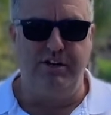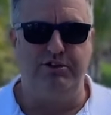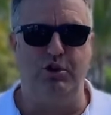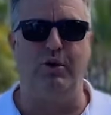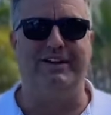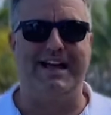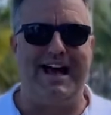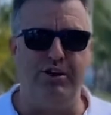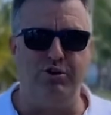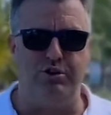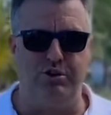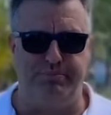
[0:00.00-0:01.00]
to allow
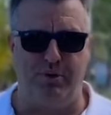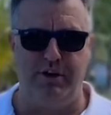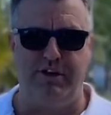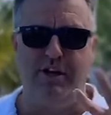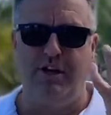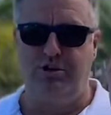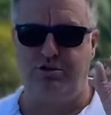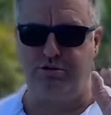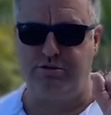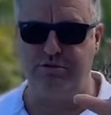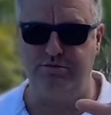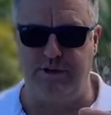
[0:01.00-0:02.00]
you to put
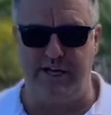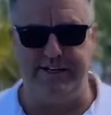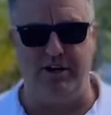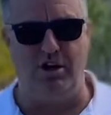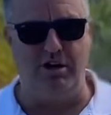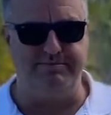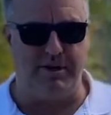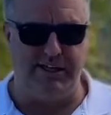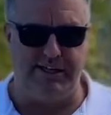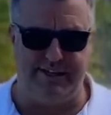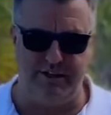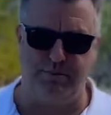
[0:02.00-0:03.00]
true money, hard
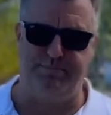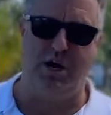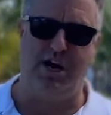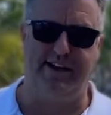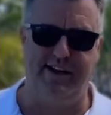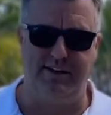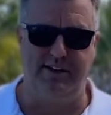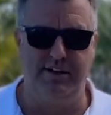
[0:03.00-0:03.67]
money in your pocket